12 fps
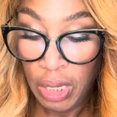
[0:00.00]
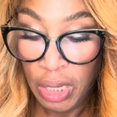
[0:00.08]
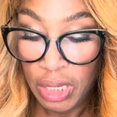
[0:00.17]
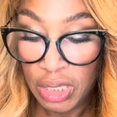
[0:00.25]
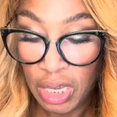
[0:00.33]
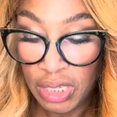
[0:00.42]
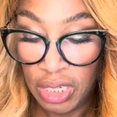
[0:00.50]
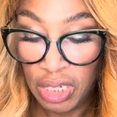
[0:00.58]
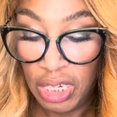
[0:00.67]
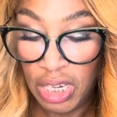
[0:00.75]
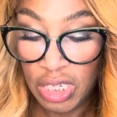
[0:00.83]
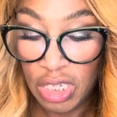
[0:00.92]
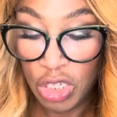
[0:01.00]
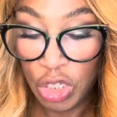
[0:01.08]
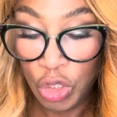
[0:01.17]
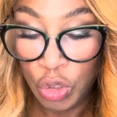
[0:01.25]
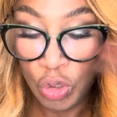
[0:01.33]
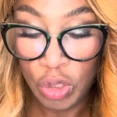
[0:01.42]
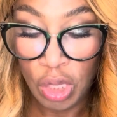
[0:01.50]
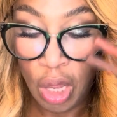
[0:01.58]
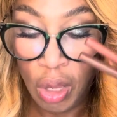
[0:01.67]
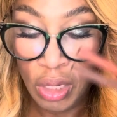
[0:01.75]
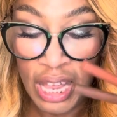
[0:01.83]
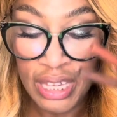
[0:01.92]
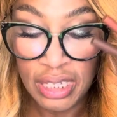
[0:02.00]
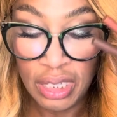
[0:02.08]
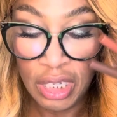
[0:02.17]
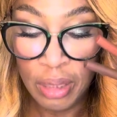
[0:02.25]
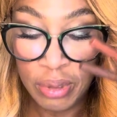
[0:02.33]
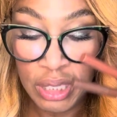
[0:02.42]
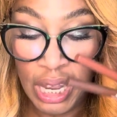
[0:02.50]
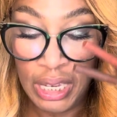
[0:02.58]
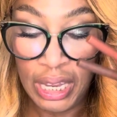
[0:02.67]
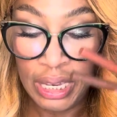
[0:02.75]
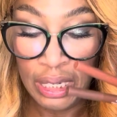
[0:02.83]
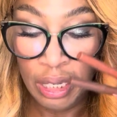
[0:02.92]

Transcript: It says an easy-to-use, long-lasting lip stain and